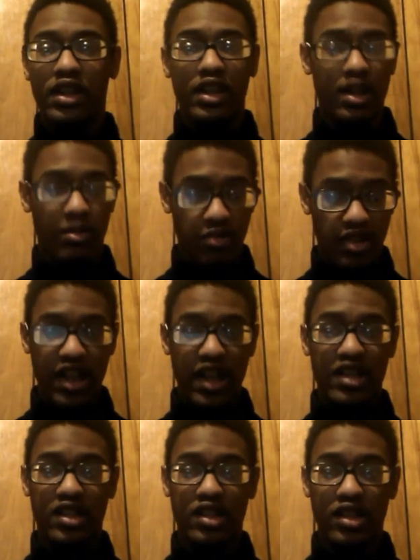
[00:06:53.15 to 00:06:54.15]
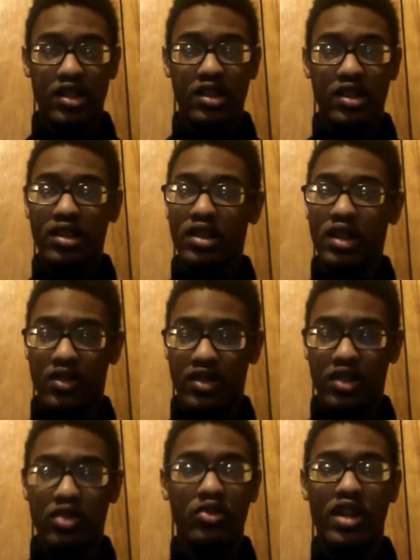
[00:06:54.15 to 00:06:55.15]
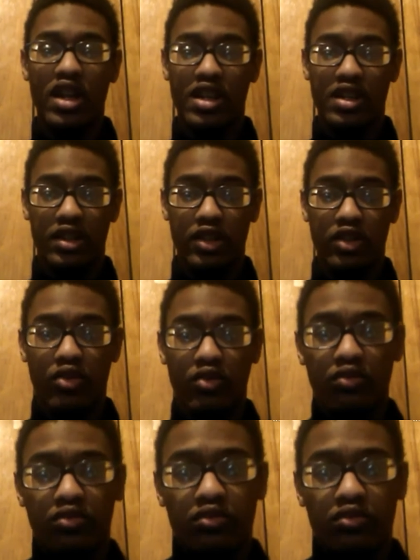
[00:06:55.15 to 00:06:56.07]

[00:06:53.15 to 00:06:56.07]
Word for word: the Epitastianist. And I'll see you guys later.